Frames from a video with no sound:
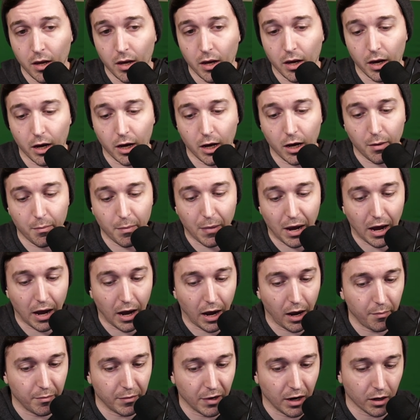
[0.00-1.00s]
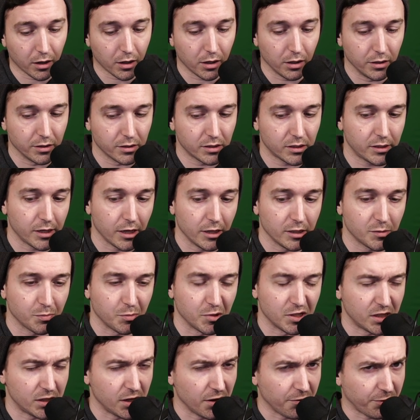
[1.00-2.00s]
I'm not going to say
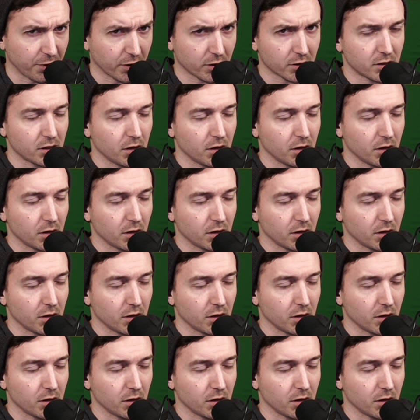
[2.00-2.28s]
specifics.